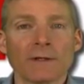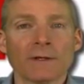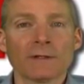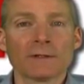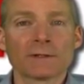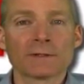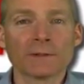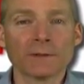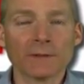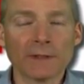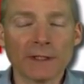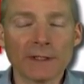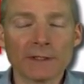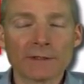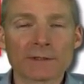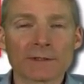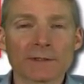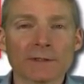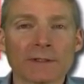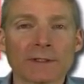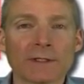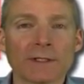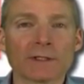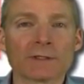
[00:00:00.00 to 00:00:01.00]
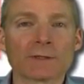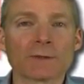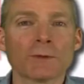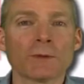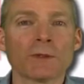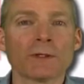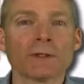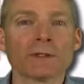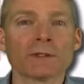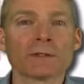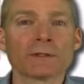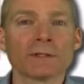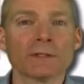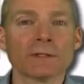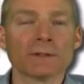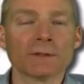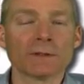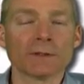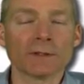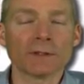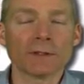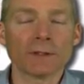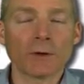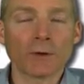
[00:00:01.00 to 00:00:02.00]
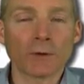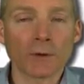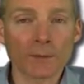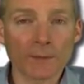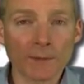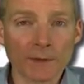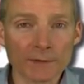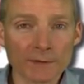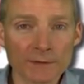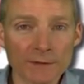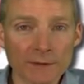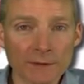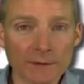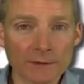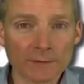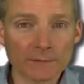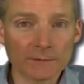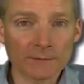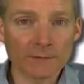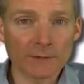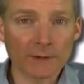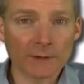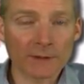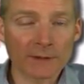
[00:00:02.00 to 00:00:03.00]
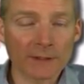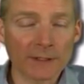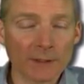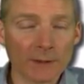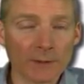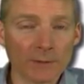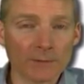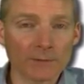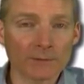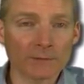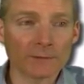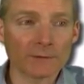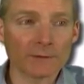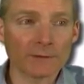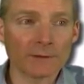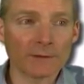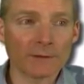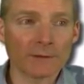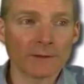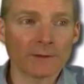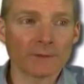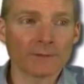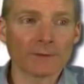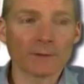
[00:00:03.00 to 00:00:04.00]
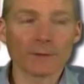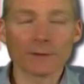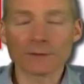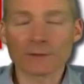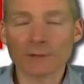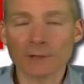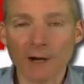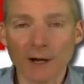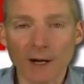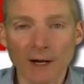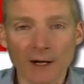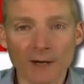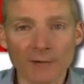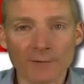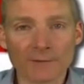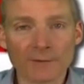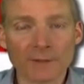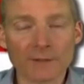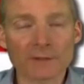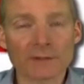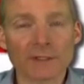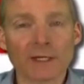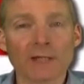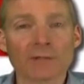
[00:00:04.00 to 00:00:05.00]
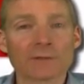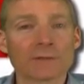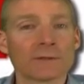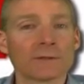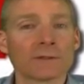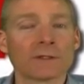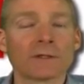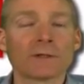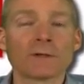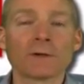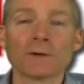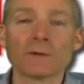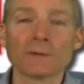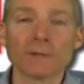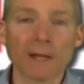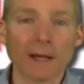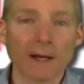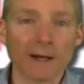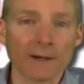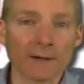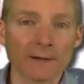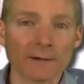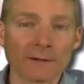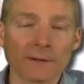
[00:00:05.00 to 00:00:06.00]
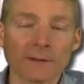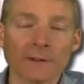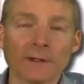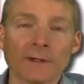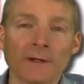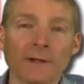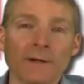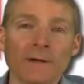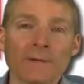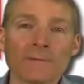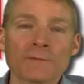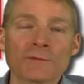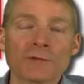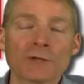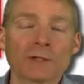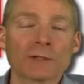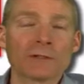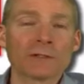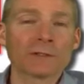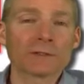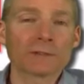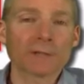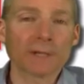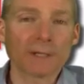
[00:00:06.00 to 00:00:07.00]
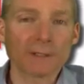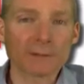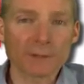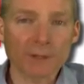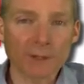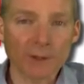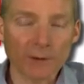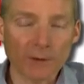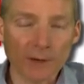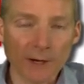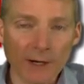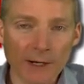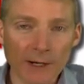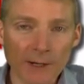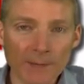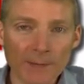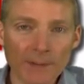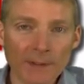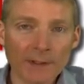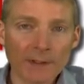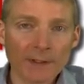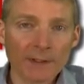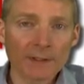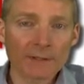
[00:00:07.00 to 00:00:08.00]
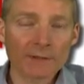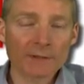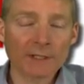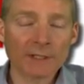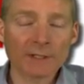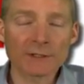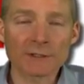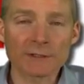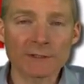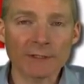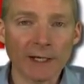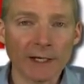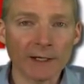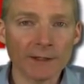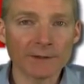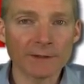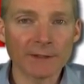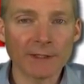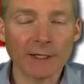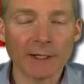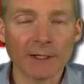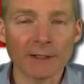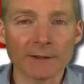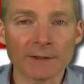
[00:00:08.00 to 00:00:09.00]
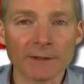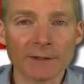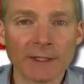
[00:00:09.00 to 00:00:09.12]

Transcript: So insulin gets worse, and hormones get, you know, those are off. Testosterone can go down. Triglycerides go up. It's not just LDL.